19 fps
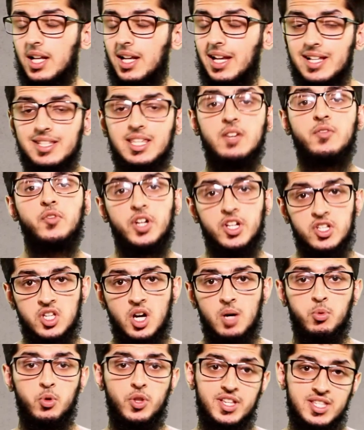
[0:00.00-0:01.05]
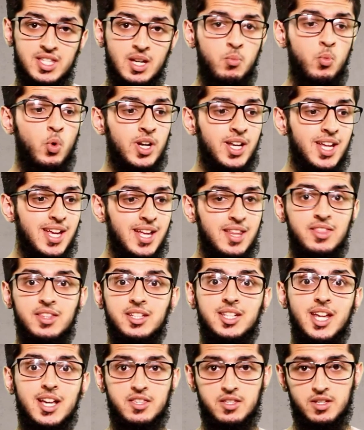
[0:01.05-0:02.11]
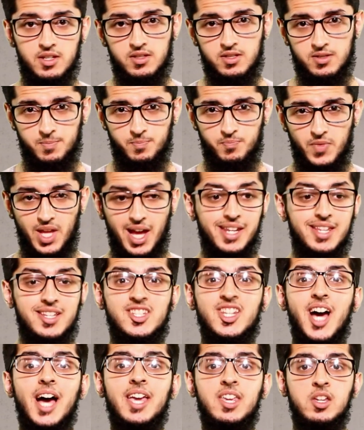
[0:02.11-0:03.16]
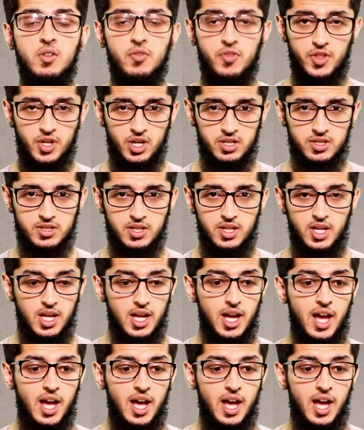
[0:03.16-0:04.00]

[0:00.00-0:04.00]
Let's say, for example, there's someone in the desert and he's dying of thirst,